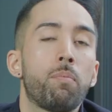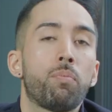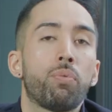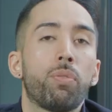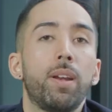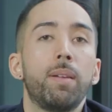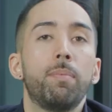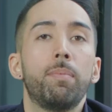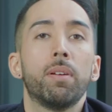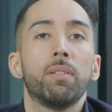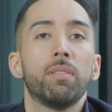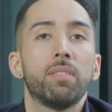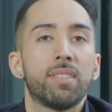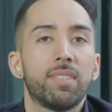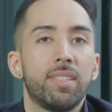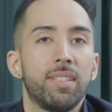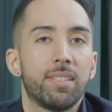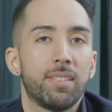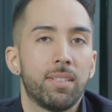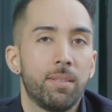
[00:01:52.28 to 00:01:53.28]
pre-built
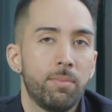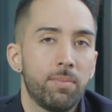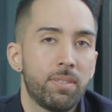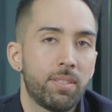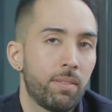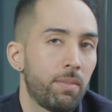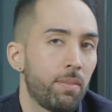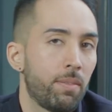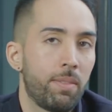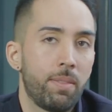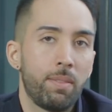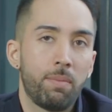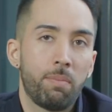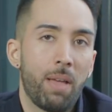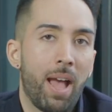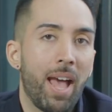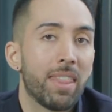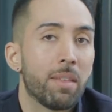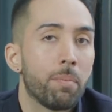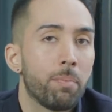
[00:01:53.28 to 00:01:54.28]
systems,
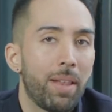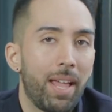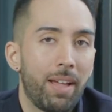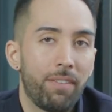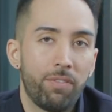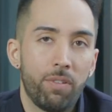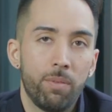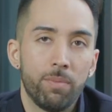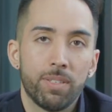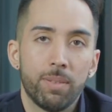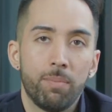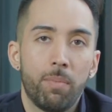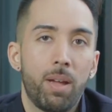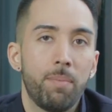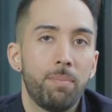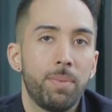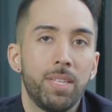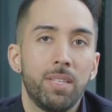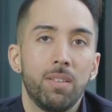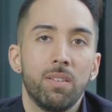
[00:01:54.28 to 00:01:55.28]
other platforms that
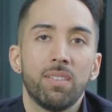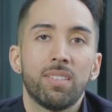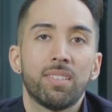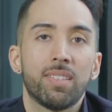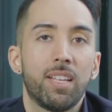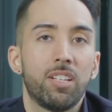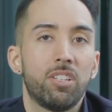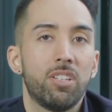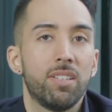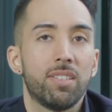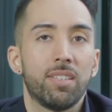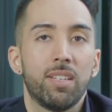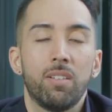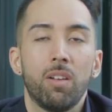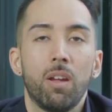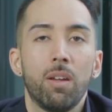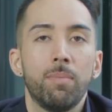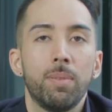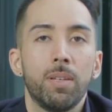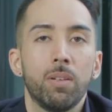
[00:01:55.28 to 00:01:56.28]
might be used, such as
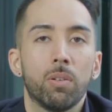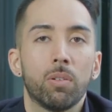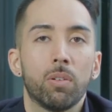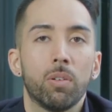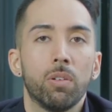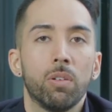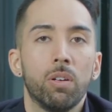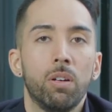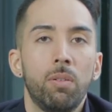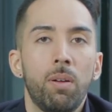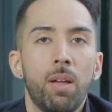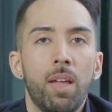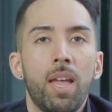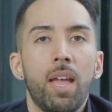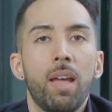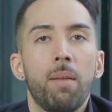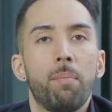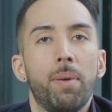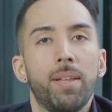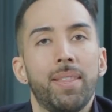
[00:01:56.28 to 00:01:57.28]
Adobe or Google,
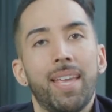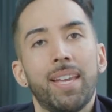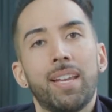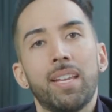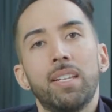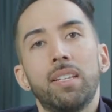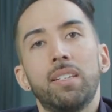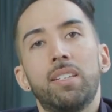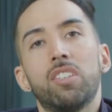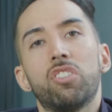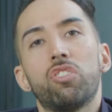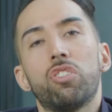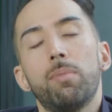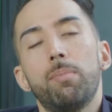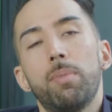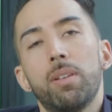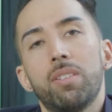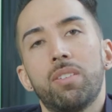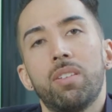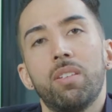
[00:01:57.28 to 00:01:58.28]
but they can
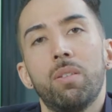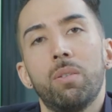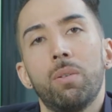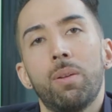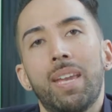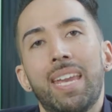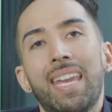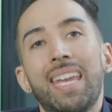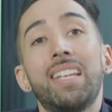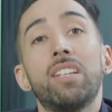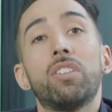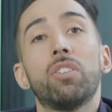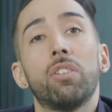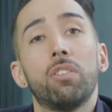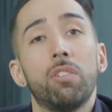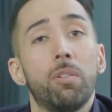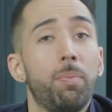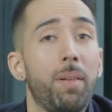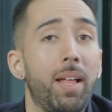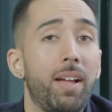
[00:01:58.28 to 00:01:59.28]
distribute to
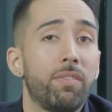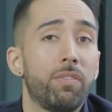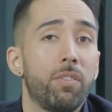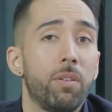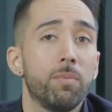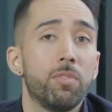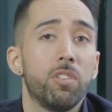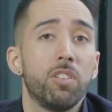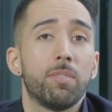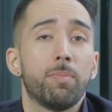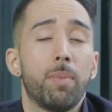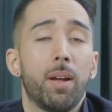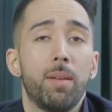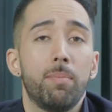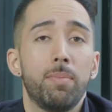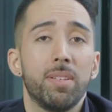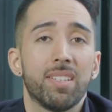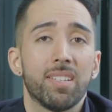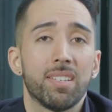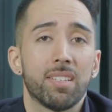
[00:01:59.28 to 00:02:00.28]
internal platforms used by a
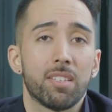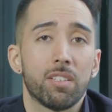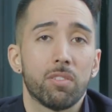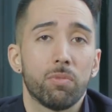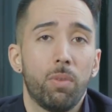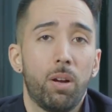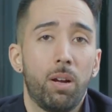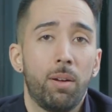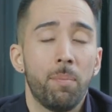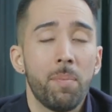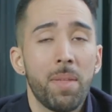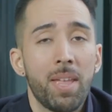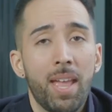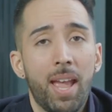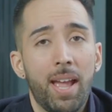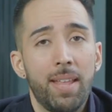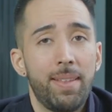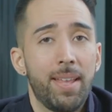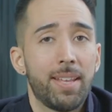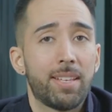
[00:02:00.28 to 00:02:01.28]
business as well.
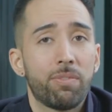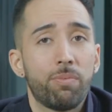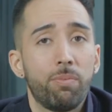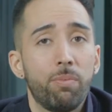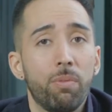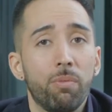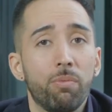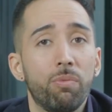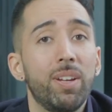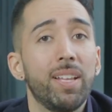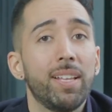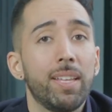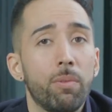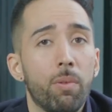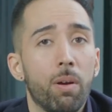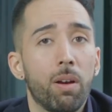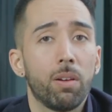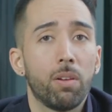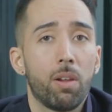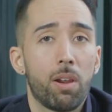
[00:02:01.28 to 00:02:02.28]
And that's really
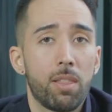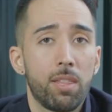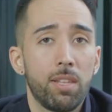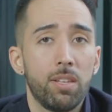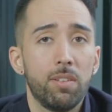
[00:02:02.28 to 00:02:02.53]
where a lot of the